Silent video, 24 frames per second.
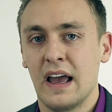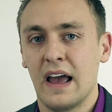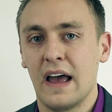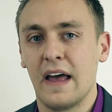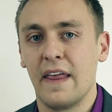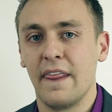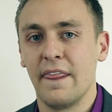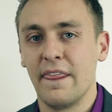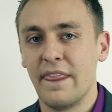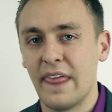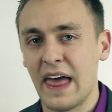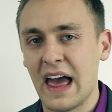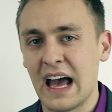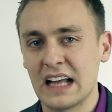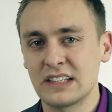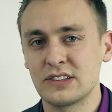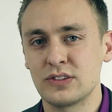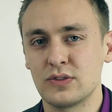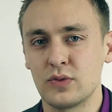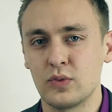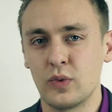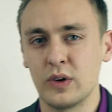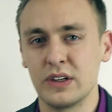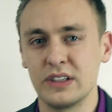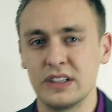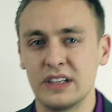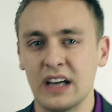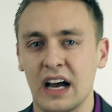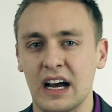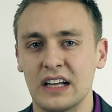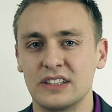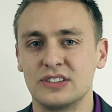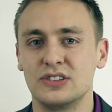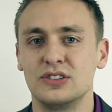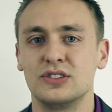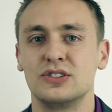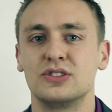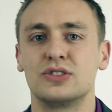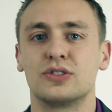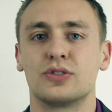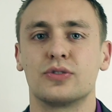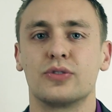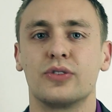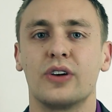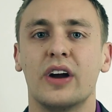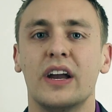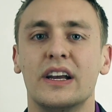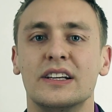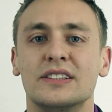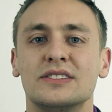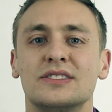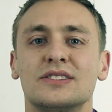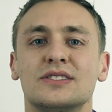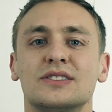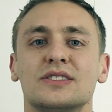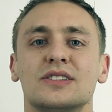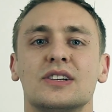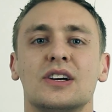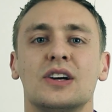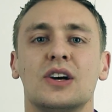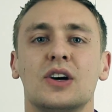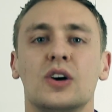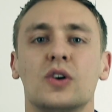And that's when God's grace